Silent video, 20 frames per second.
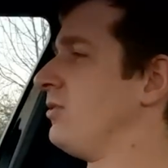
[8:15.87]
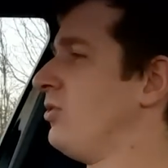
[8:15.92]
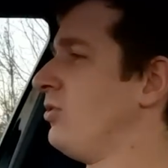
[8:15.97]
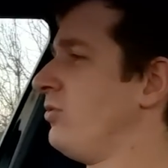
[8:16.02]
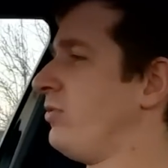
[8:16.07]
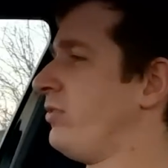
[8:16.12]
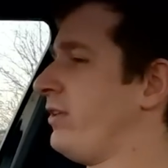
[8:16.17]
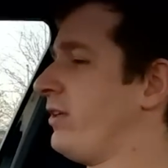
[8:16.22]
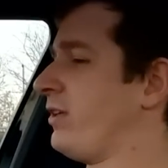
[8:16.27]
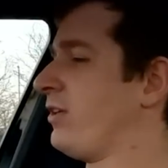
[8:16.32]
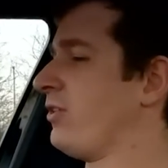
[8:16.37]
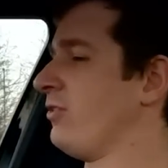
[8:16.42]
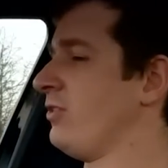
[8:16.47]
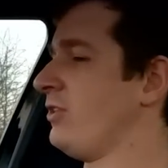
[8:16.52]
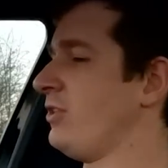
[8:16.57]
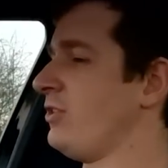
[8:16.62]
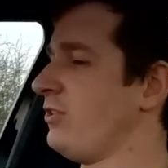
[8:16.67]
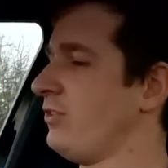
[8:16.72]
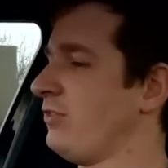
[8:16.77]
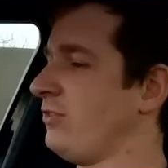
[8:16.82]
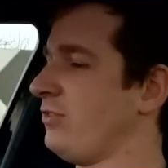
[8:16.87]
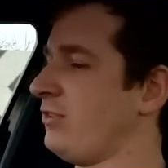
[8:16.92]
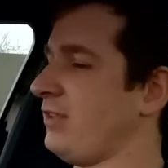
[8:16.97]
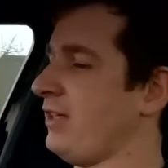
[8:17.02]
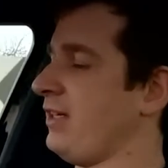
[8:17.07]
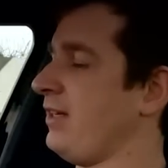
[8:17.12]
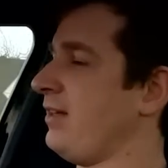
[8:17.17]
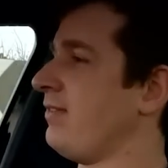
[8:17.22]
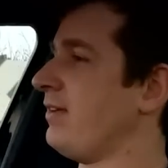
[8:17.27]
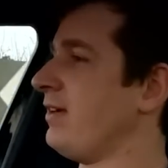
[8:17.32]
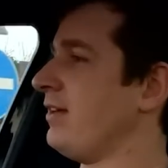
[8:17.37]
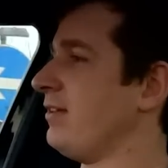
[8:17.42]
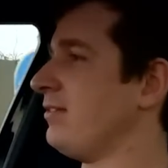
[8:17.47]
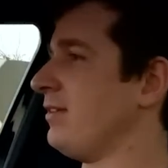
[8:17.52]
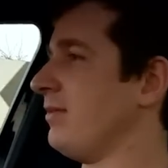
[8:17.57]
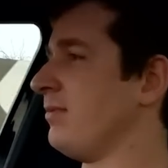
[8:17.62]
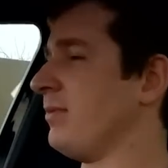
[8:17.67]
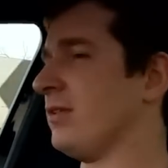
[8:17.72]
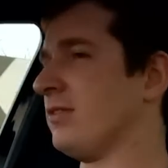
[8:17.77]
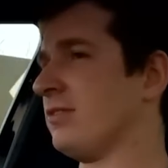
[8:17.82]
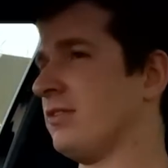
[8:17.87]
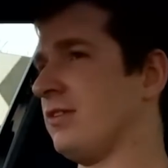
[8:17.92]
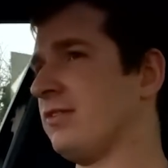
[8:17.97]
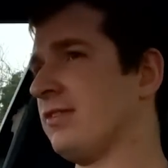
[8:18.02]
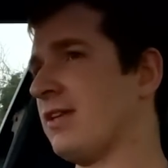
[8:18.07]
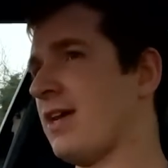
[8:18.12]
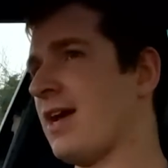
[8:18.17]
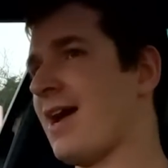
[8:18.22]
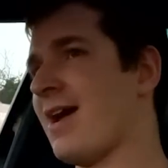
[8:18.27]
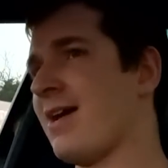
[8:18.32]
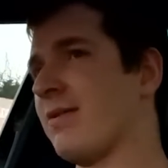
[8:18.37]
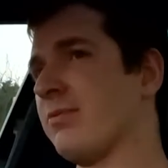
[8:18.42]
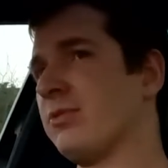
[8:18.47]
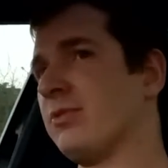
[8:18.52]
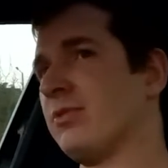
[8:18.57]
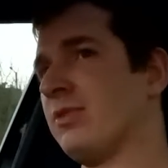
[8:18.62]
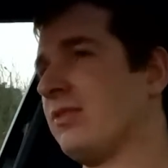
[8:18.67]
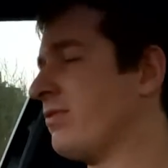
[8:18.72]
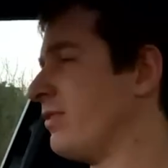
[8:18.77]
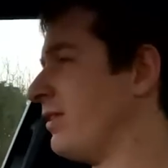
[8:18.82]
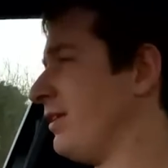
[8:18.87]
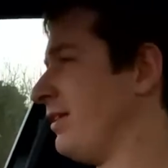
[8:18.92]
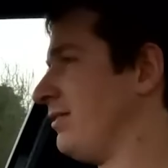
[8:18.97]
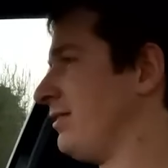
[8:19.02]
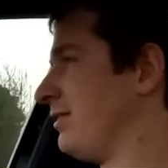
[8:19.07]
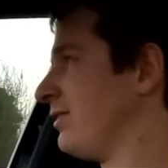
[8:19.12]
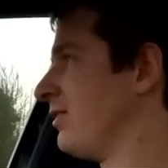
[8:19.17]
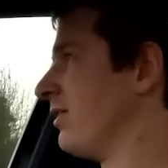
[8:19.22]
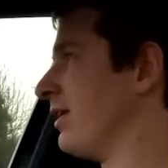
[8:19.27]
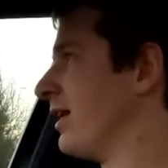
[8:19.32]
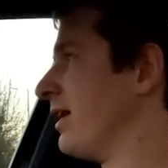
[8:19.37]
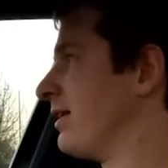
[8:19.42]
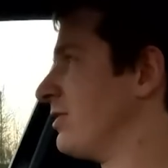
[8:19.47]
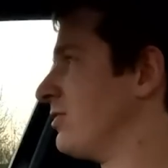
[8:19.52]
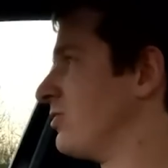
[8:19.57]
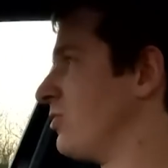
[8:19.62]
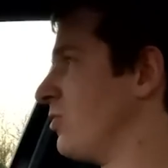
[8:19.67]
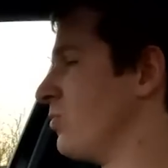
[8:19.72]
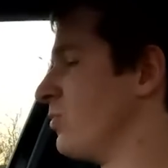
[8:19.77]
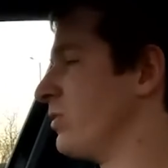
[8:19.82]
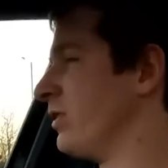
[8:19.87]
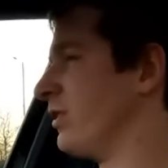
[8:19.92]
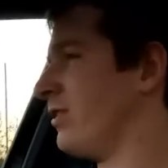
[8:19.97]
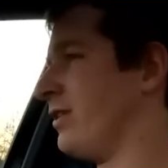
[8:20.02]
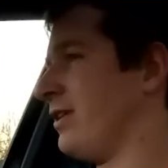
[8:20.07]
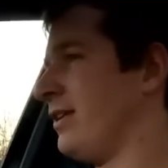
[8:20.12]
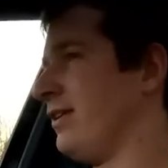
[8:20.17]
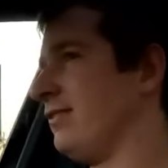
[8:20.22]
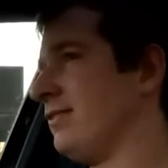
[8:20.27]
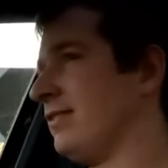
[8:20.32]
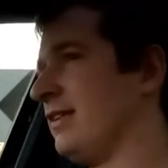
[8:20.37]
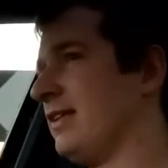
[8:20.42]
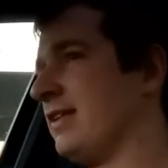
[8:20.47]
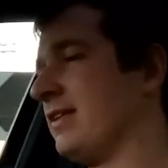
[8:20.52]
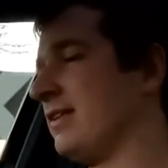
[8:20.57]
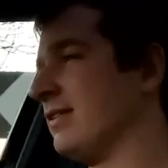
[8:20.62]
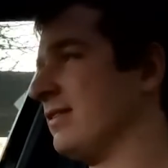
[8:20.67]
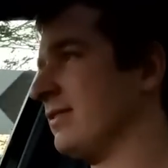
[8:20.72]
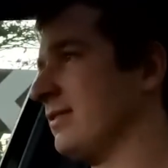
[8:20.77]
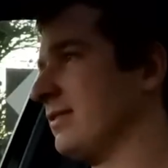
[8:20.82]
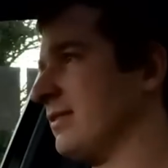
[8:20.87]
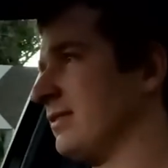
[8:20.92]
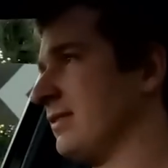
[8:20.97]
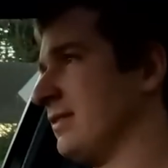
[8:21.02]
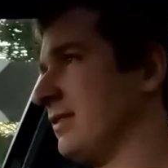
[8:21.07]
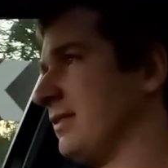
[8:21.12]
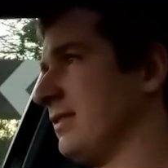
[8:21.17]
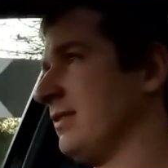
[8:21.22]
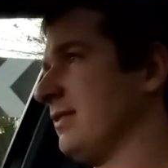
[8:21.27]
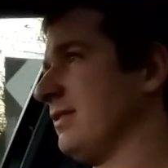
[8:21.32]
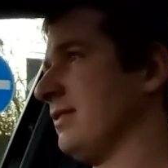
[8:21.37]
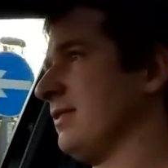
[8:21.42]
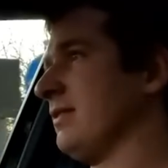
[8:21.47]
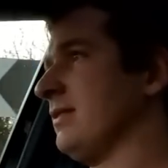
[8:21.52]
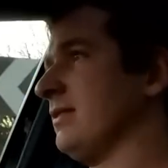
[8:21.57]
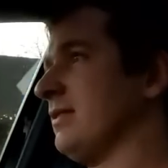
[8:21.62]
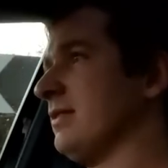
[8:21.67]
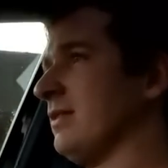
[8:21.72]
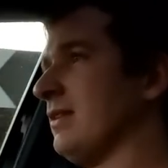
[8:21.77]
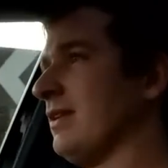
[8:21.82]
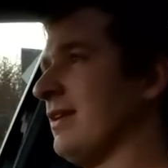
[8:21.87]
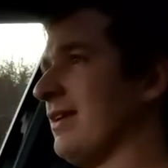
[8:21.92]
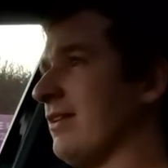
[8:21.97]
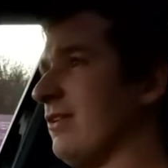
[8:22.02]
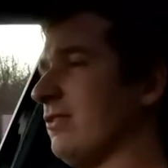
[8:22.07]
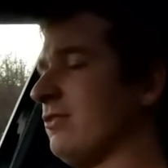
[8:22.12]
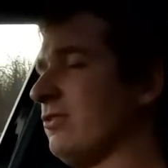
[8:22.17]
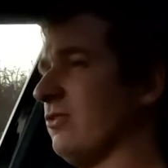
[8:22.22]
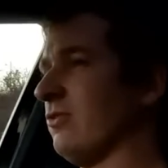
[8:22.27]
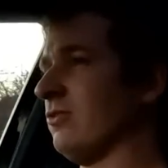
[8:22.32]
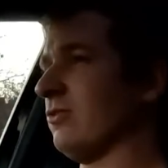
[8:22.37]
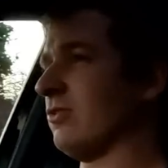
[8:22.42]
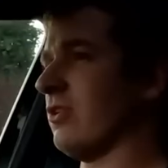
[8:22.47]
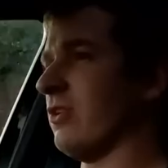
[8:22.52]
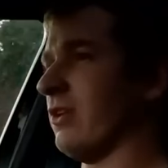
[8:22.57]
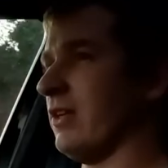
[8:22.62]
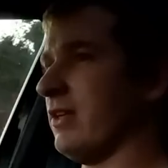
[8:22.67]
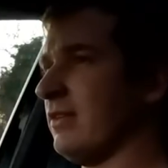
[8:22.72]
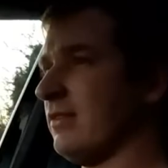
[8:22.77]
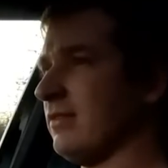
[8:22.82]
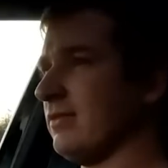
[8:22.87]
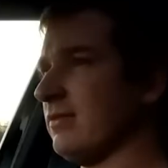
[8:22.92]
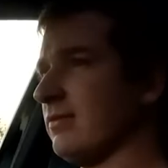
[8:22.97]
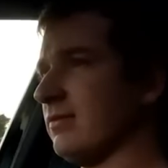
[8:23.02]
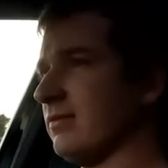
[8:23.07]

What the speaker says: Hopefully the conditions stay very similar, because it's absolutely freezing. Goddard, it's 2 degrees now. Now the sun's gone in,